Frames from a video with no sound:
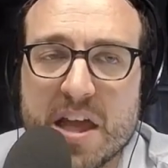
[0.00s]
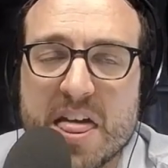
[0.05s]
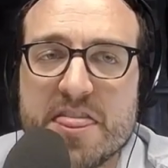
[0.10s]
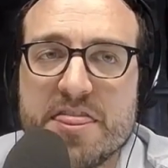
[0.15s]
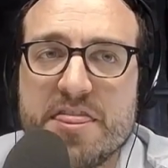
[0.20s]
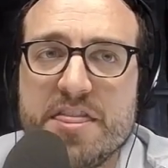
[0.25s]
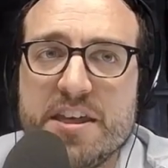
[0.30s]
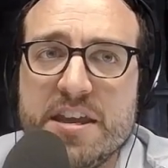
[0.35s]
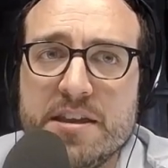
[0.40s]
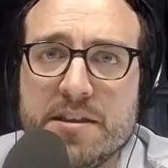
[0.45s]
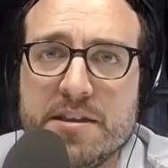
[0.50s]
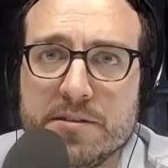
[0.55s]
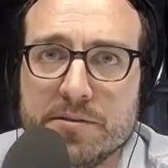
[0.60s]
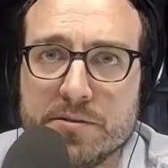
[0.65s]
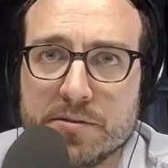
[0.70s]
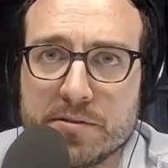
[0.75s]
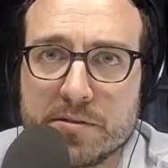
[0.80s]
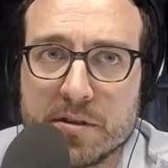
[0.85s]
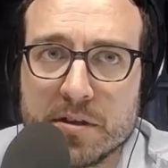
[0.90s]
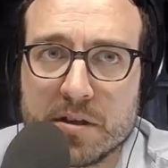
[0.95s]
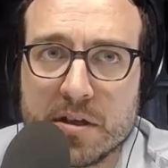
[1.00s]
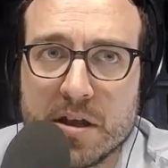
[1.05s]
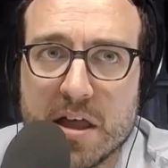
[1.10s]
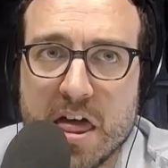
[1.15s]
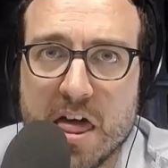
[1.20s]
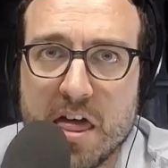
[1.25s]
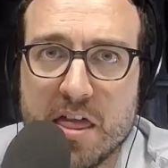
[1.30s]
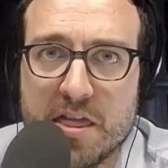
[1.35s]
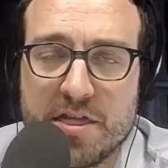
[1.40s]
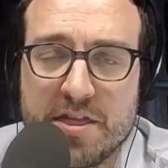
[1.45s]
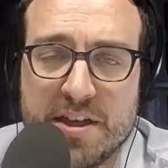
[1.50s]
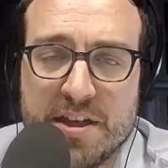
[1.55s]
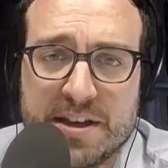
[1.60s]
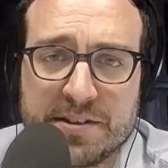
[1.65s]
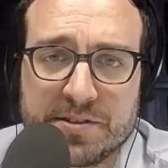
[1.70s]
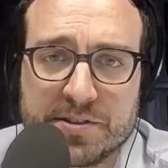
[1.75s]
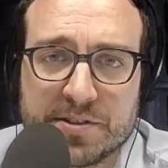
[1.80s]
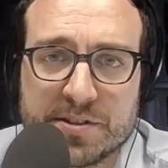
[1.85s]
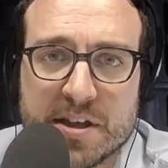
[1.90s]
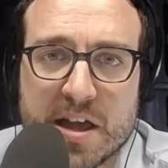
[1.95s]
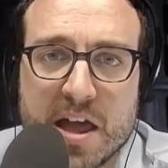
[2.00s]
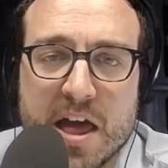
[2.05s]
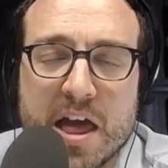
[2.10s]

These. This.